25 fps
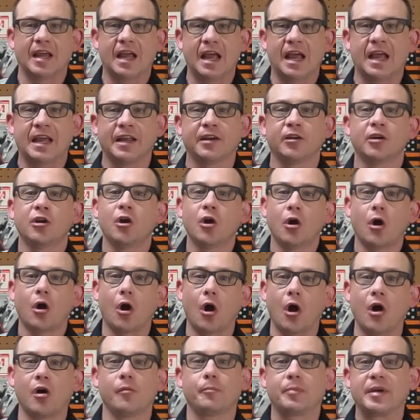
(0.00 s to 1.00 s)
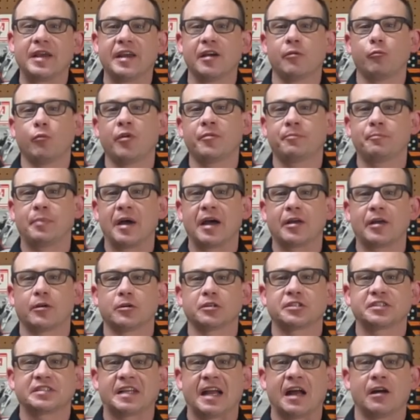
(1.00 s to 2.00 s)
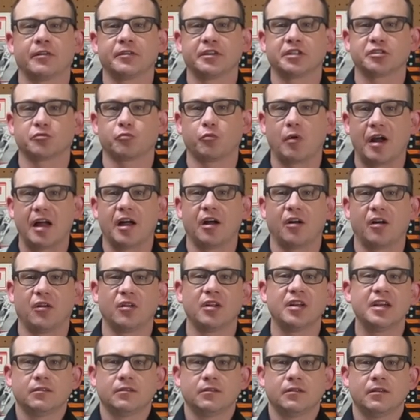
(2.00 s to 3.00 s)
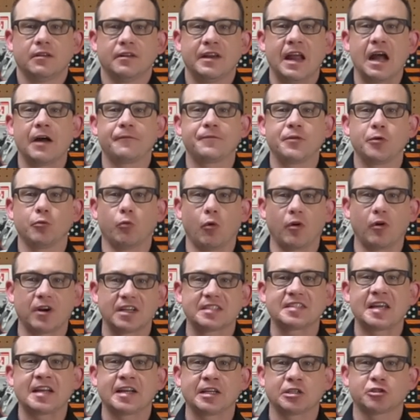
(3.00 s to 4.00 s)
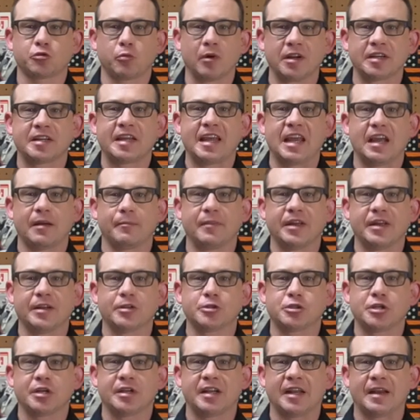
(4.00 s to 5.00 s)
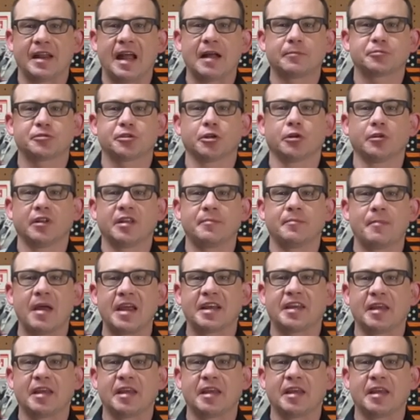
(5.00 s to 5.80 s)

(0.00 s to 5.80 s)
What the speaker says: 8, albeit with better sound as well. Now, if you want to take a Twin Cam engine and absolutely make